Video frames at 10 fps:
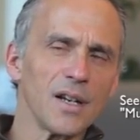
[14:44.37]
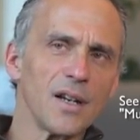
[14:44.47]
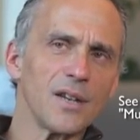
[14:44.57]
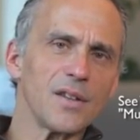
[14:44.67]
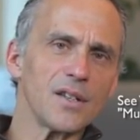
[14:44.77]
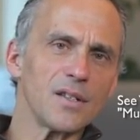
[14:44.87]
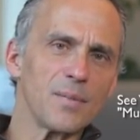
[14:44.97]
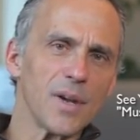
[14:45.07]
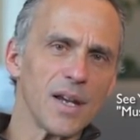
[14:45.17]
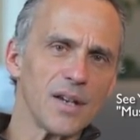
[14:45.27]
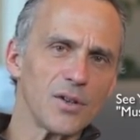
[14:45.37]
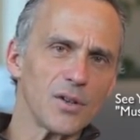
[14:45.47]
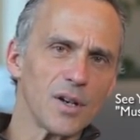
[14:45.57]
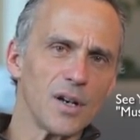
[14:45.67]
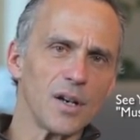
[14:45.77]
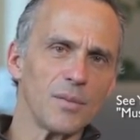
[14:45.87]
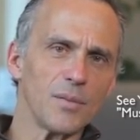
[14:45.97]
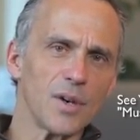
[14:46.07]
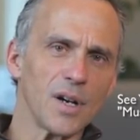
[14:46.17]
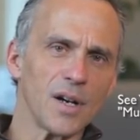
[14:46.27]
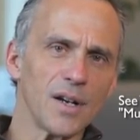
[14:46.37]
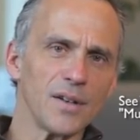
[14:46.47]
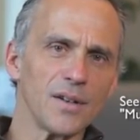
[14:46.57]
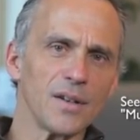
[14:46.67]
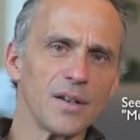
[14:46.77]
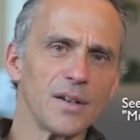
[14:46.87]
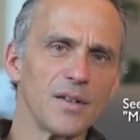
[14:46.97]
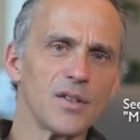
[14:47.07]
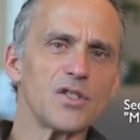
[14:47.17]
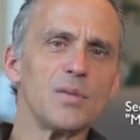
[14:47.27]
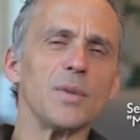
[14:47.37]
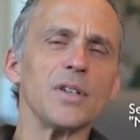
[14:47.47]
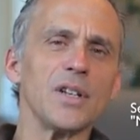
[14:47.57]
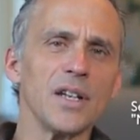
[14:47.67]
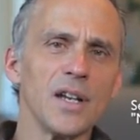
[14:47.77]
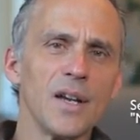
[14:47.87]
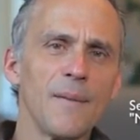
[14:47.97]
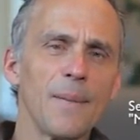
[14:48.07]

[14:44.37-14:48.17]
that depend on the stability